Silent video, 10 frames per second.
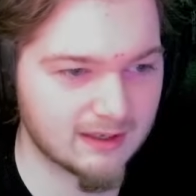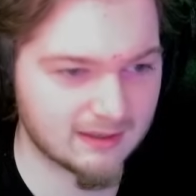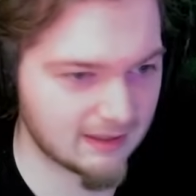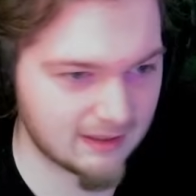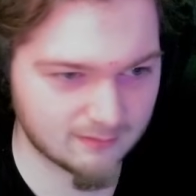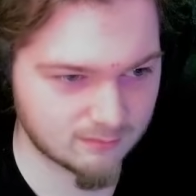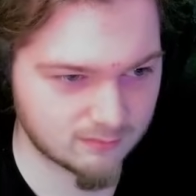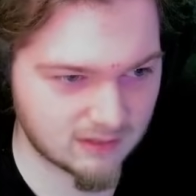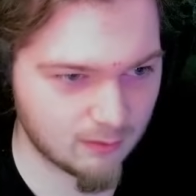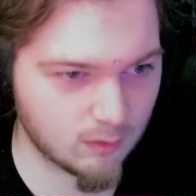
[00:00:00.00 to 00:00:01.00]
I can't
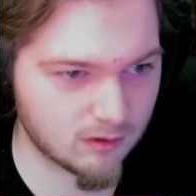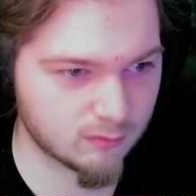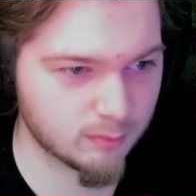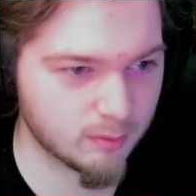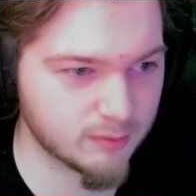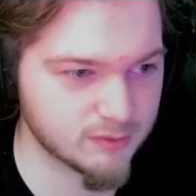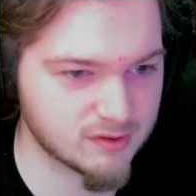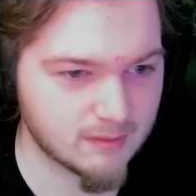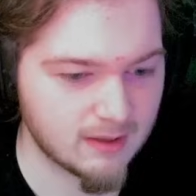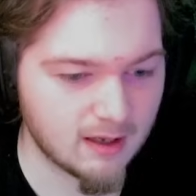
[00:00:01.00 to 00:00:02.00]
walk through
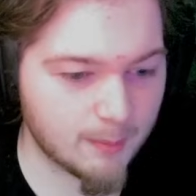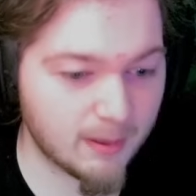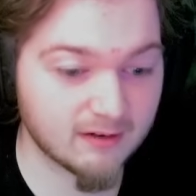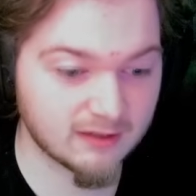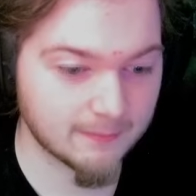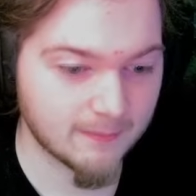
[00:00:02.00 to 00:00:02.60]
holes. Apparently.